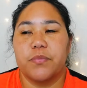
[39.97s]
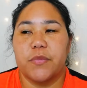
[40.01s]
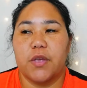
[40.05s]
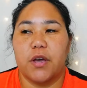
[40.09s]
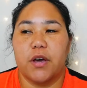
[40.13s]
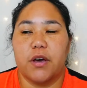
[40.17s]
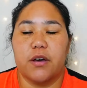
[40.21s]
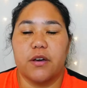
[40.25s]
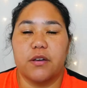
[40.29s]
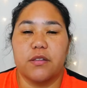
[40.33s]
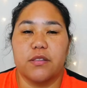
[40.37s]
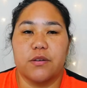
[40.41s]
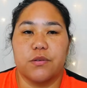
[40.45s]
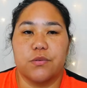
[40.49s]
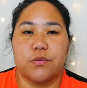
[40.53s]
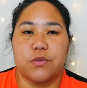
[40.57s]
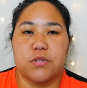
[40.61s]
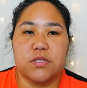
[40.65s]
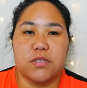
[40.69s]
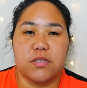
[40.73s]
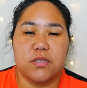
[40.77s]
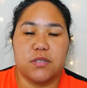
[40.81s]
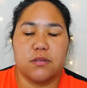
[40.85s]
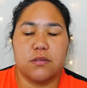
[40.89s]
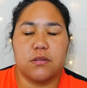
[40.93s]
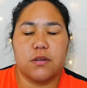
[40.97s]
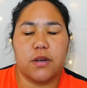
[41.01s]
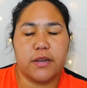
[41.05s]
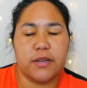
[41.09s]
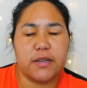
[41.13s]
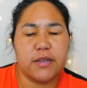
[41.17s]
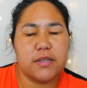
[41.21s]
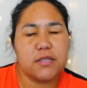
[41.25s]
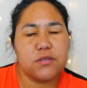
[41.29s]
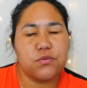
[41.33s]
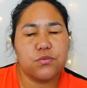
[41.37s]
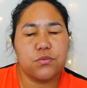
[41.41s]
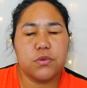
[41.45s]
That was, I
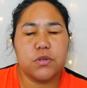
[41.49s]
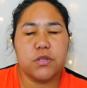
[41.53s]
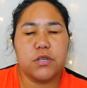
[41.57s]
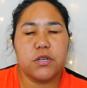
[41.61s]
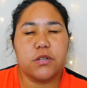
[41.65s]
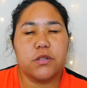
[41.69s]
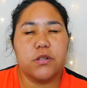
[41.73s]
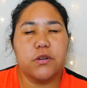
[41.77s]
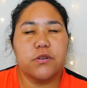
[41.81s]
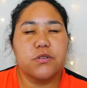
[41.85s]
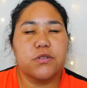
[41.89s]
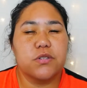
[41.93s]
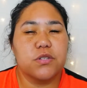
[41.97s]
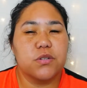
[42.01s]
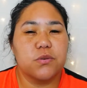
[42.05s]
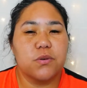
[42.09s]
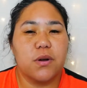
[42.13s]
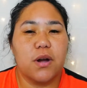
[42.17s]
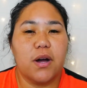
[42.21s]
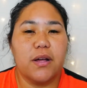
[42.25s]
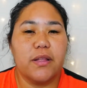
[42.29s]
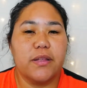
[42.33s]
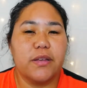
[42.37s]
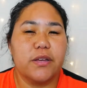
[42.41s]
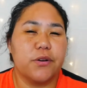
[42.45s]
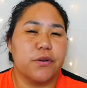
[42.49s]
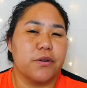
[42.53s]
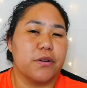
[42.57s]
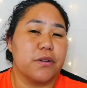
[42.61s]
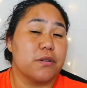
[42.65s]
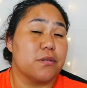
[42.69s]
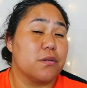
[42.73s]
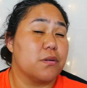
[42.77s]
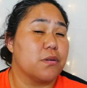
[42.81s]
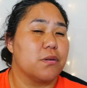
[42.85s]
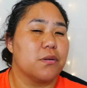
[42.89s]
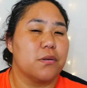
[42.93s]
guess, really close to Raleigh or in